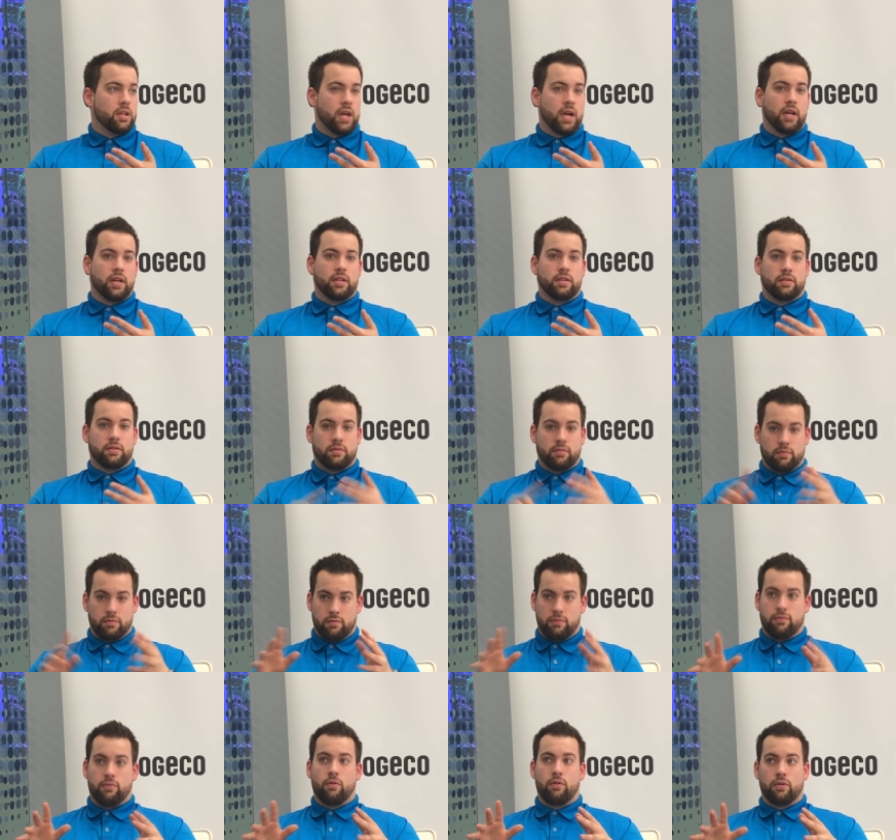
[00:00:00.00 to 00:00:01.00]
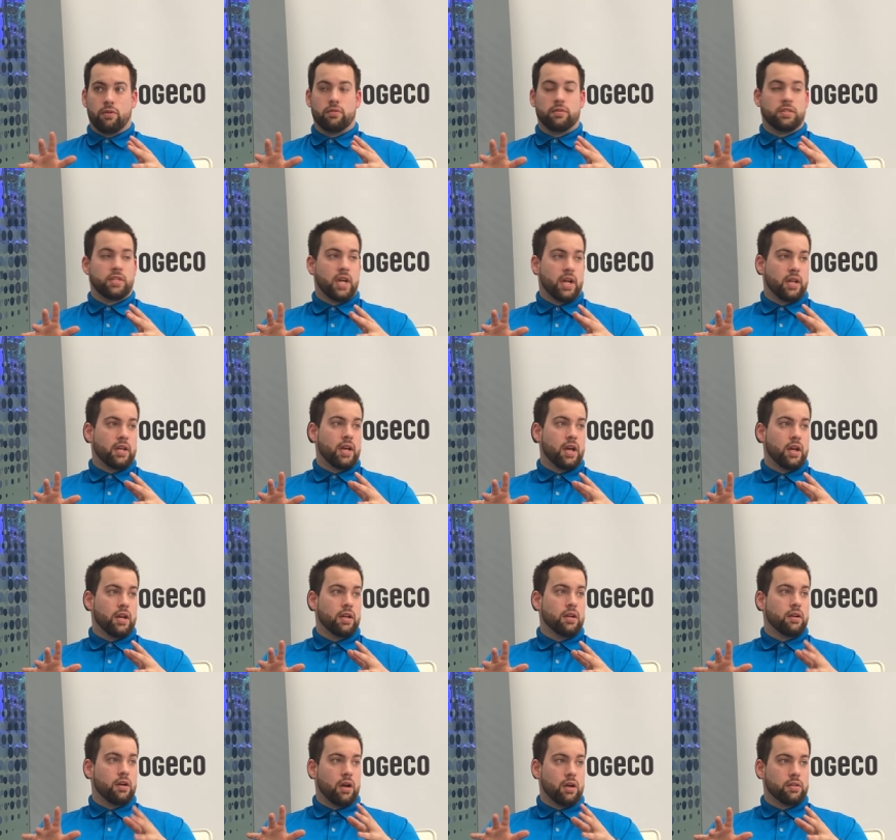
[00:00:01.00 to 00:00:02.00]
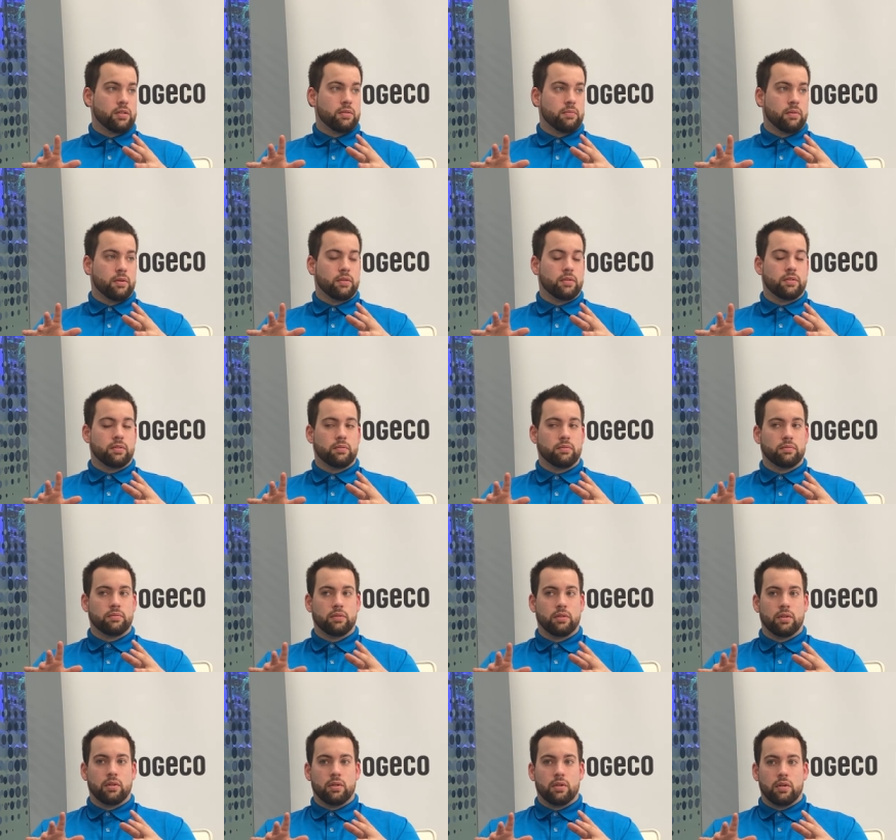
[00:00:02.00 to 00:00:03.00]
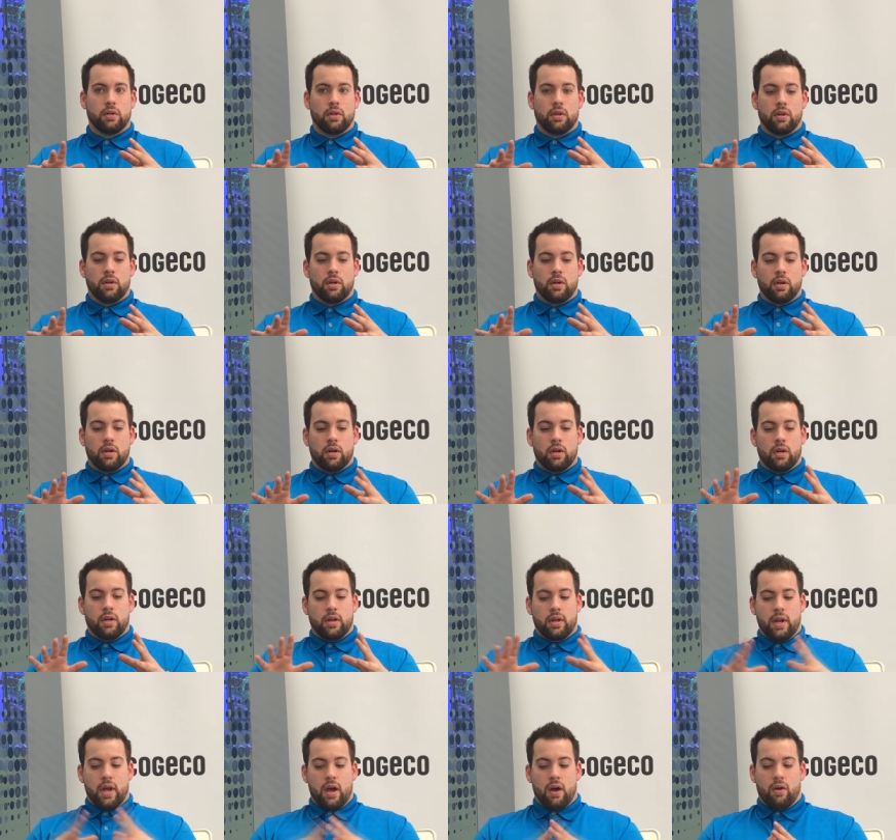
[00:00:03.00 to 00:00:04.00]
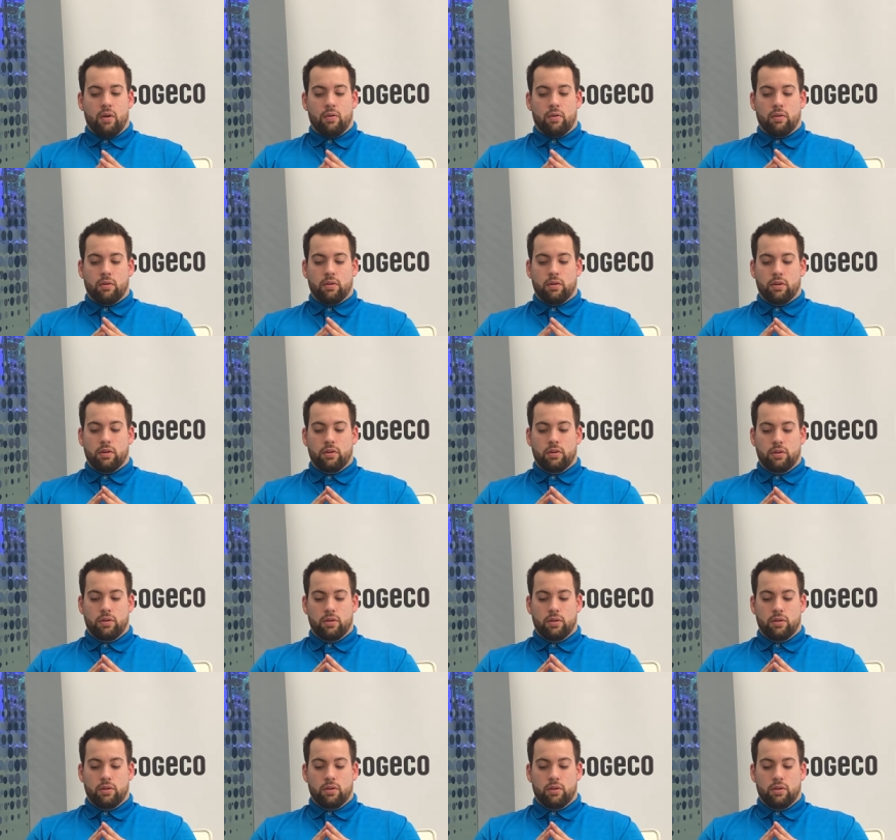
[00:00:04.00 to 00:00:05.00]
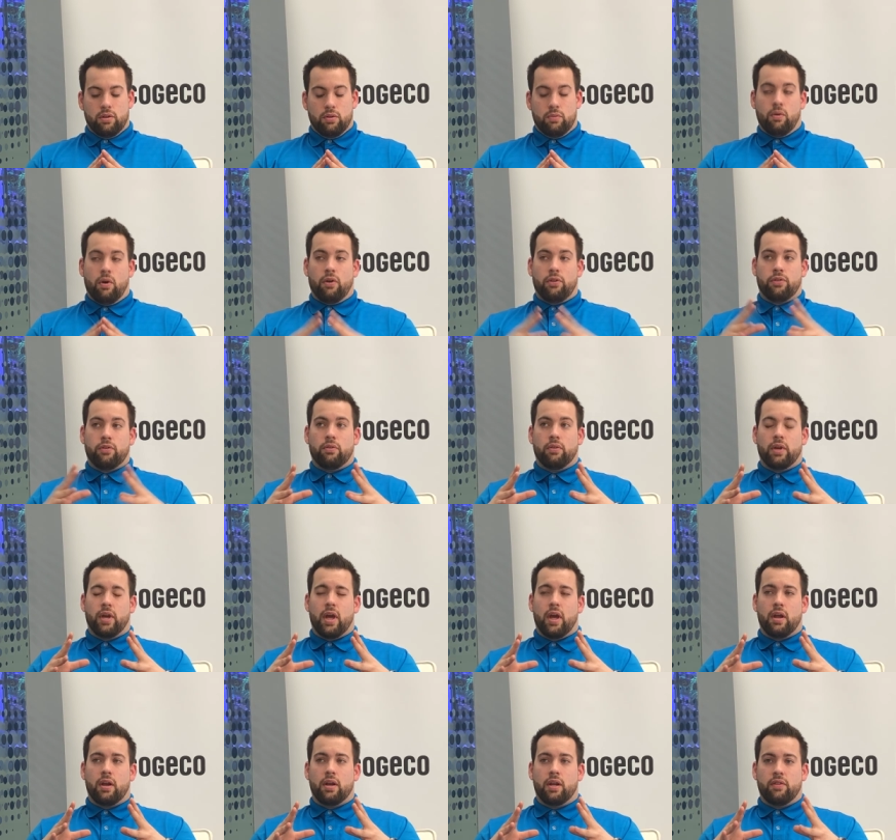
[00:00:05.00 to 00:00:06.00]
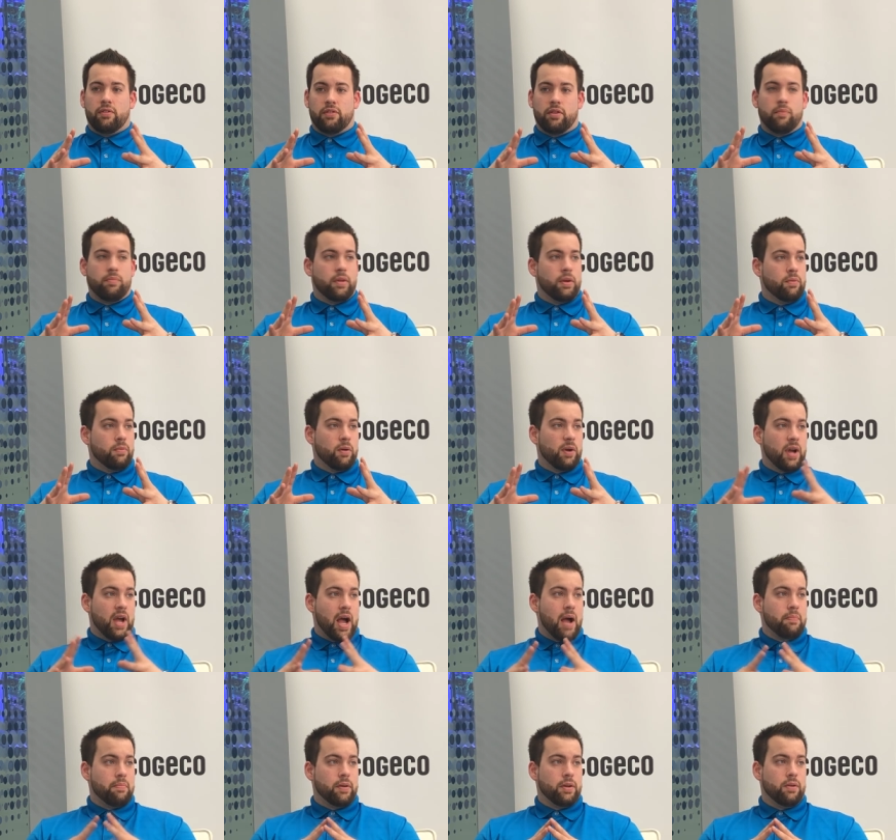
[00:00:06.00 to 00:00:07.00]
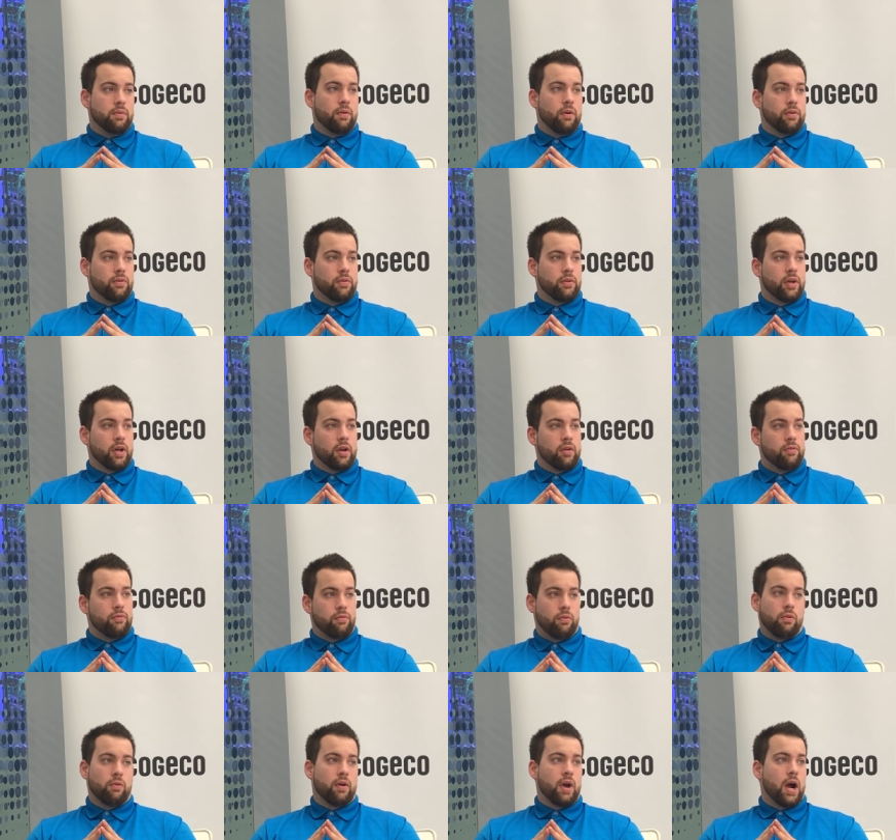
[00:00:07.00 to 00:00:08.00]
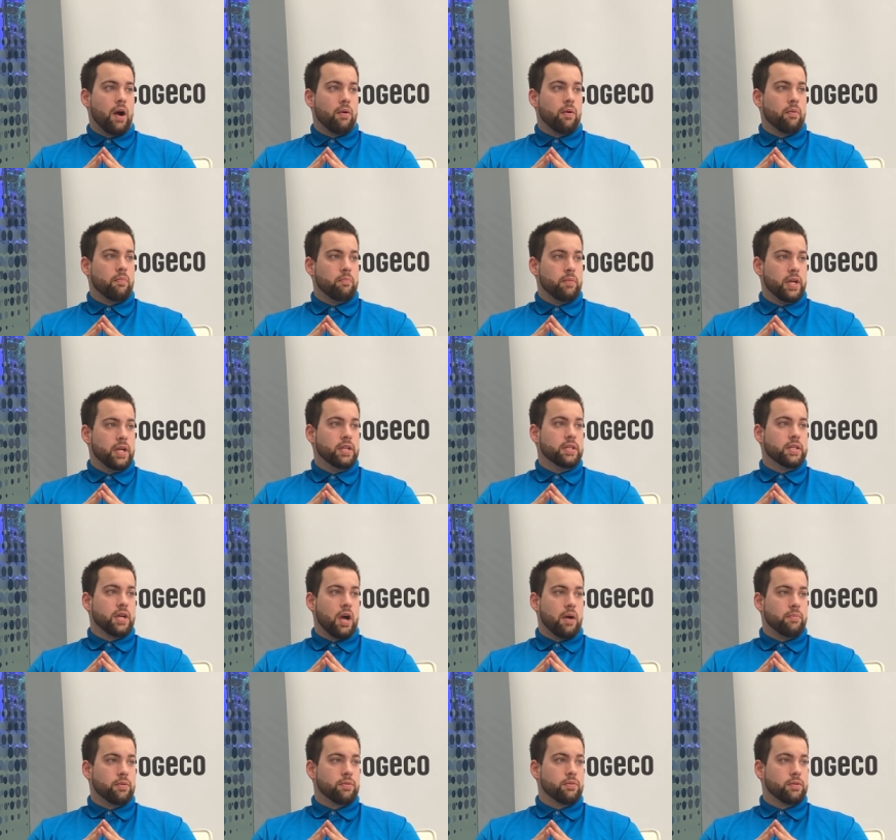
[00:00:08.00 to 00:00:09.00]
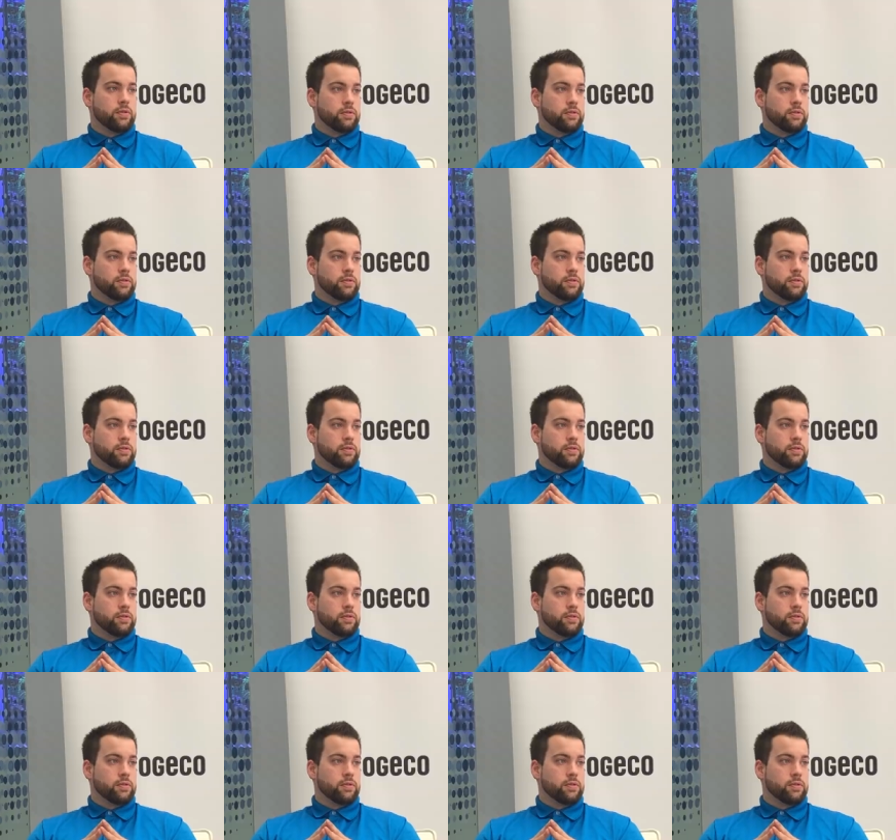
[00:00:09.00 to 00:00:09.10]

that is for those dedicated customers. Okay. Now, you also get, if something were to happen, you also get a four hour mean time to